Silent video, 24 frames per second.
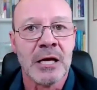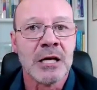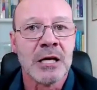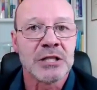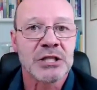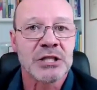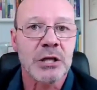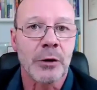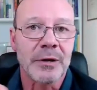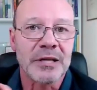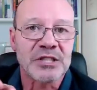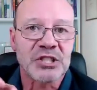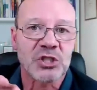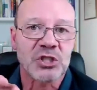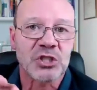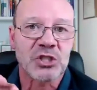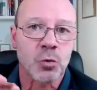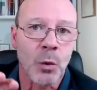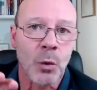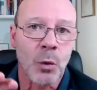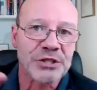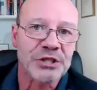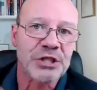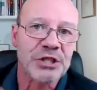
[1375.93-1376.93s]
So it
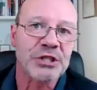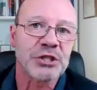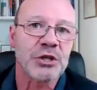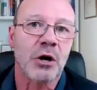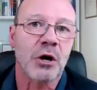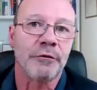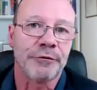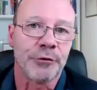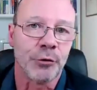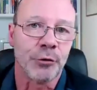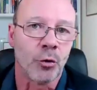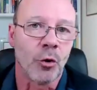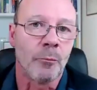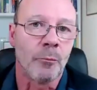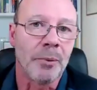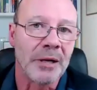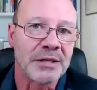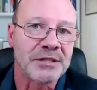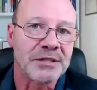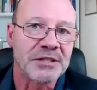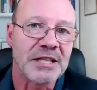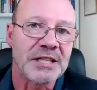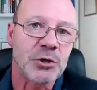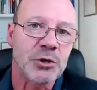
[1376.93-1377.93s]
switches off your
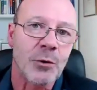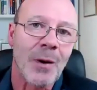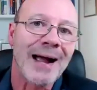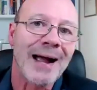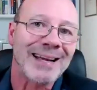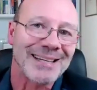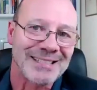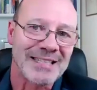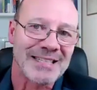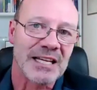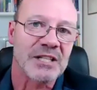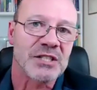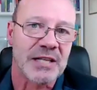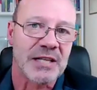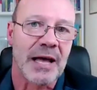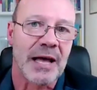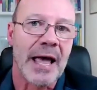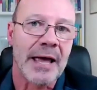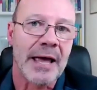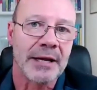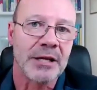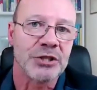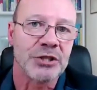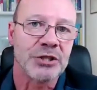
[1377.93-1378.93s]
ability to access that
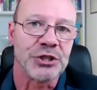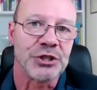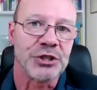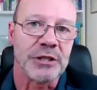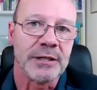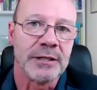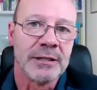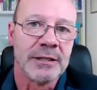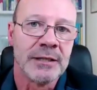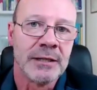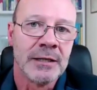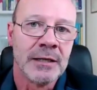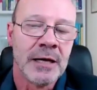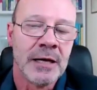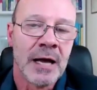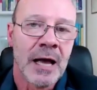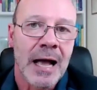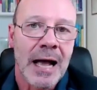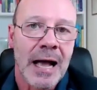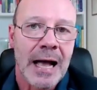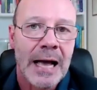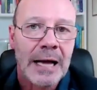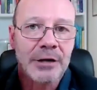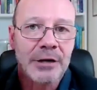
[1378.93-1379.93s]
energy.
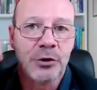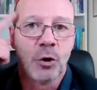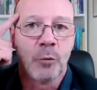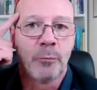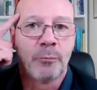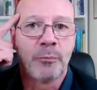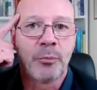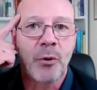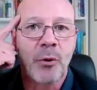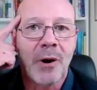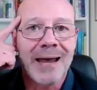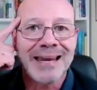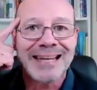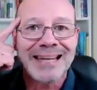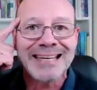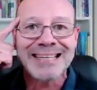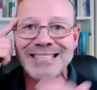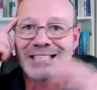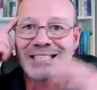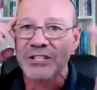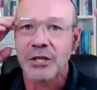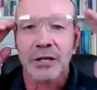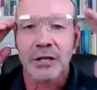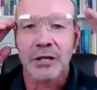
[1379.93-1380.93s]
And your brain
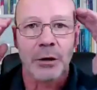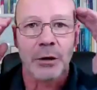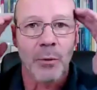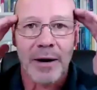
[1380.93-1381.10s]
instantly